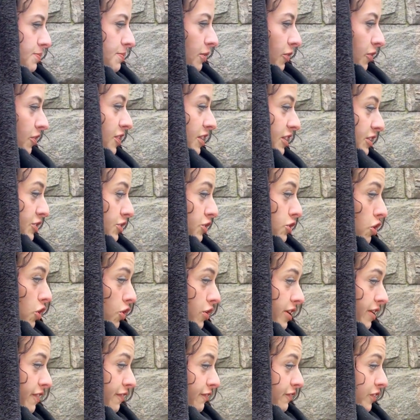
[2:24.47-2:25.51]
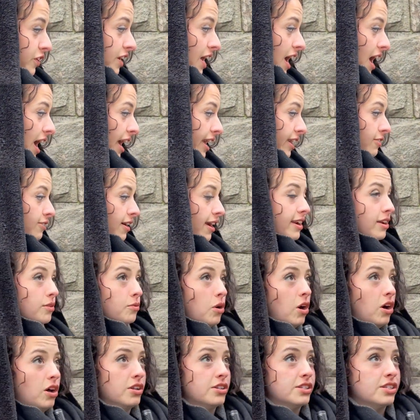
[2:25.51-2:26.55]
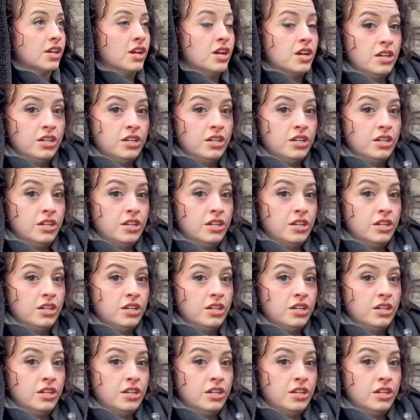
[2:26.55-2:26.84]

built these 30-foot high granite walls.